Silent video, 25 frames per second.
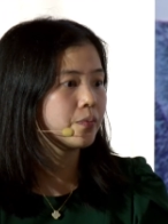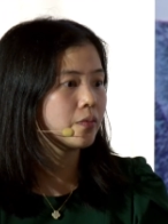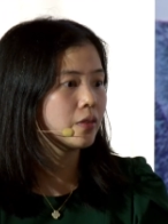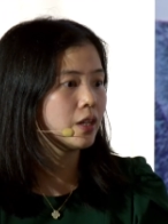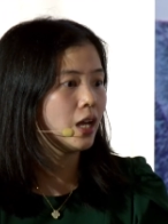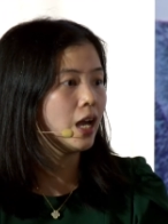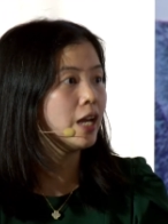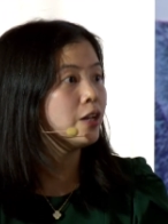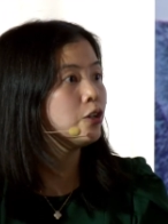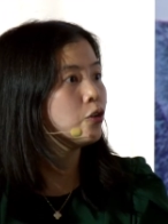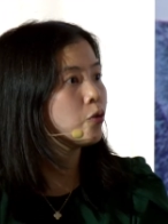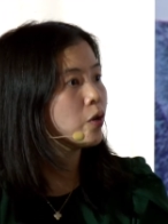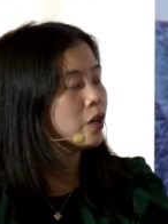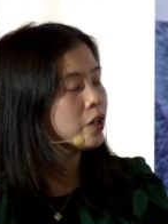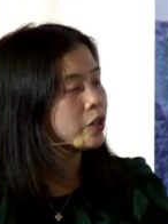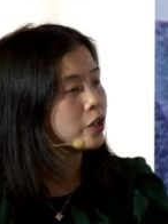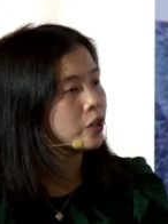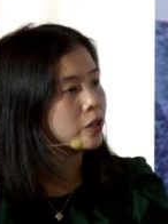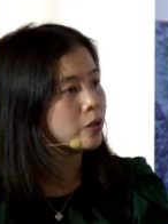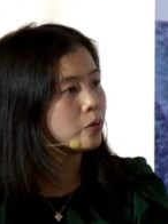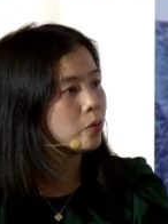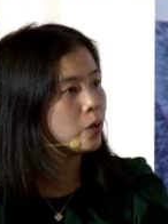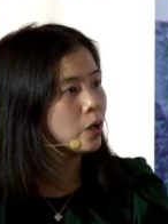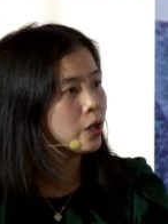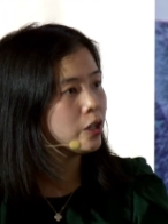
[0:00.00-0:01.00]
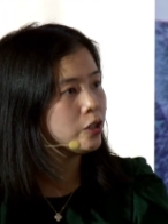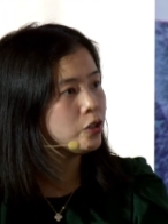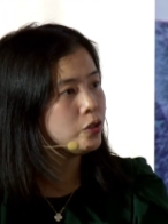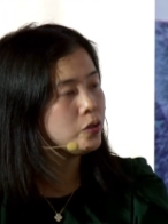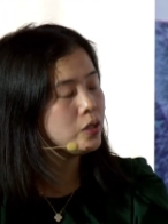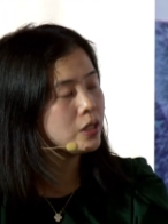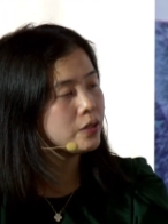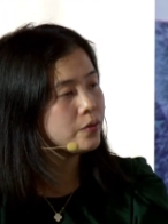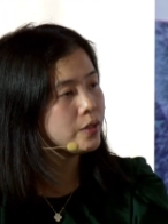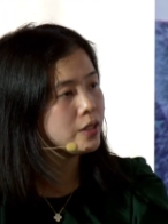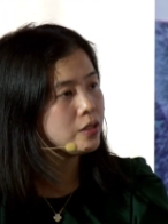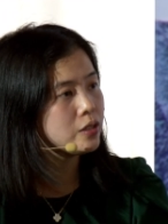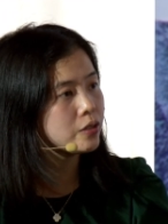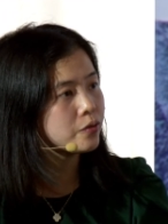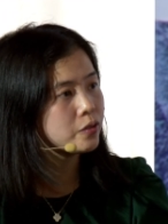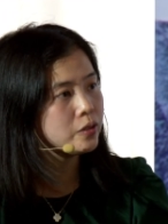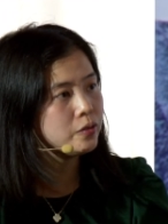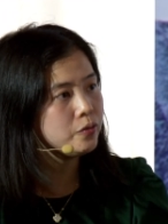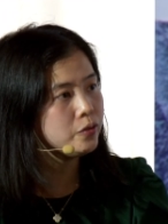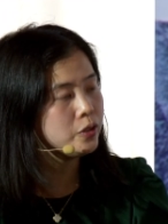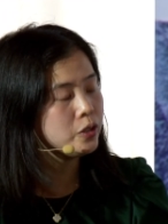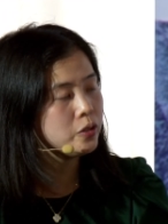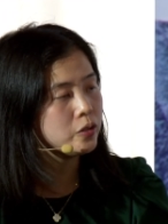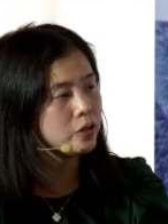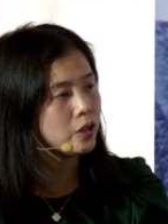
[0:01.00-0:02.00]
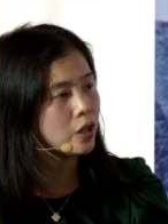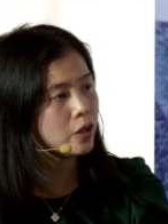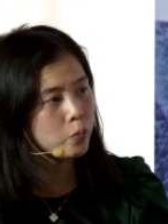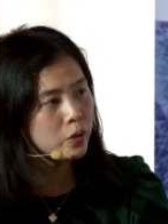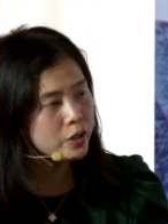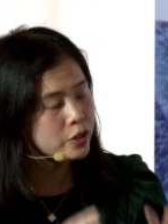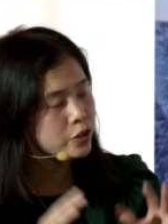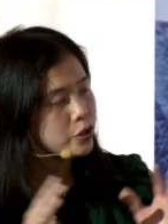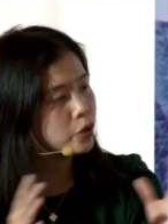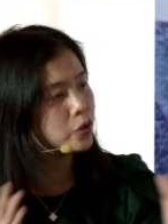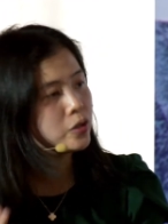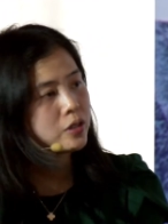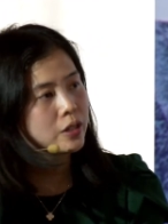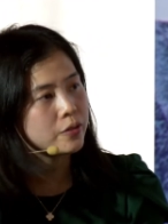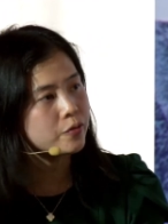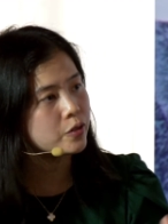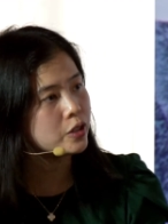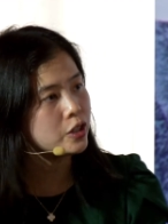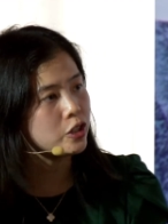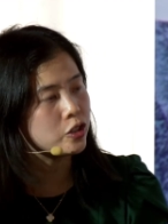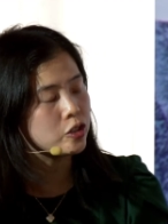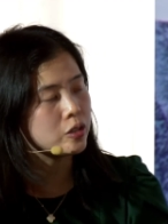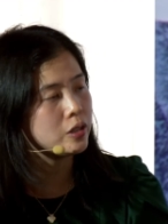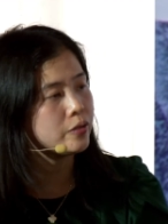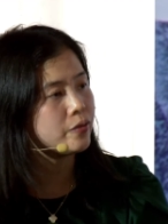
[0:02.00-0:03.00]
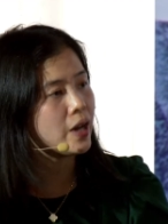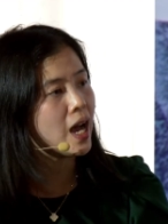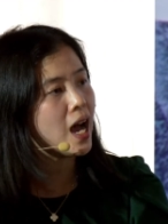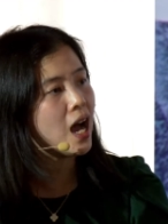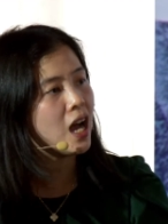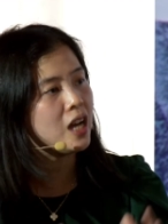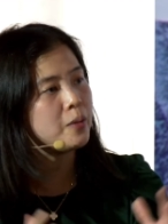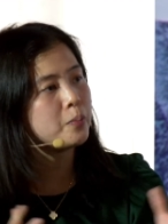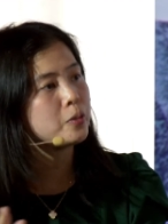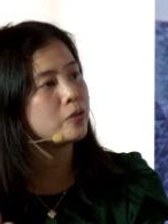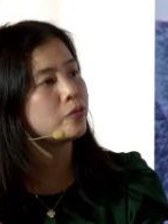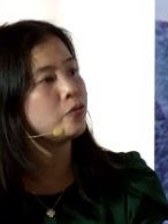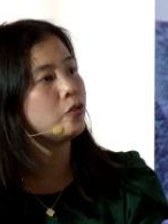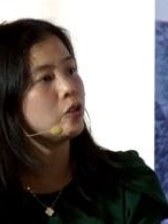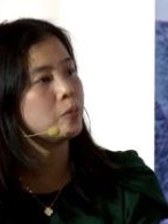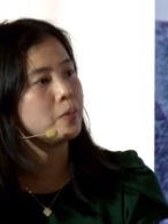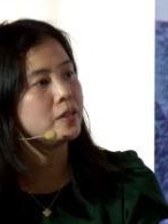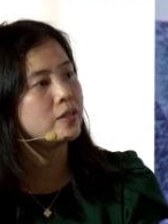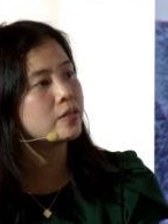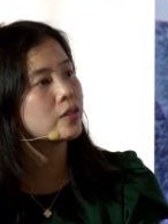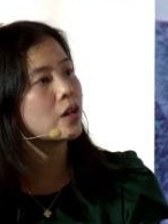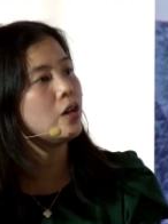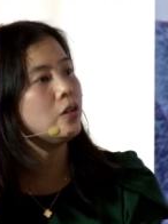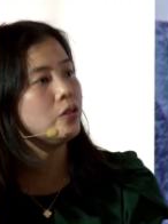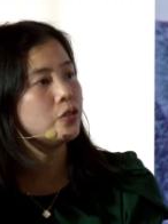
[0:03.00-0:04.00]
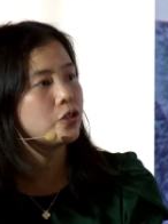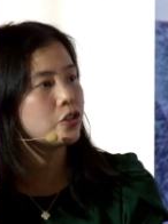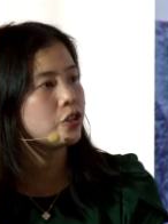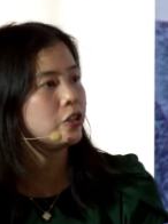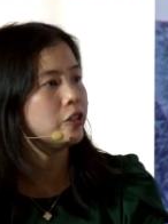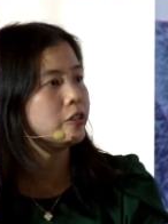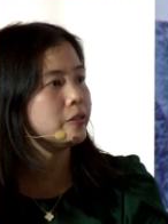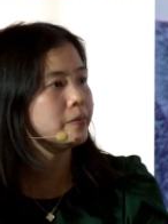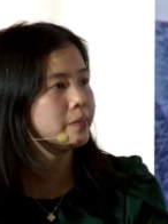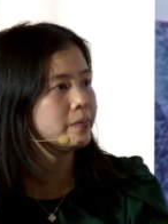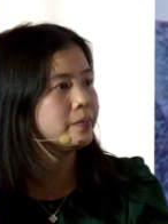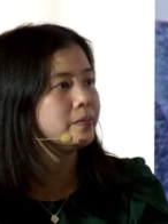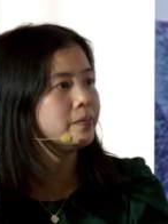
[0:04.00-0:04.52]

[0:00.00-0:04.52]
And Gregor, do you have a different view? What's your definition of a high-performance culture?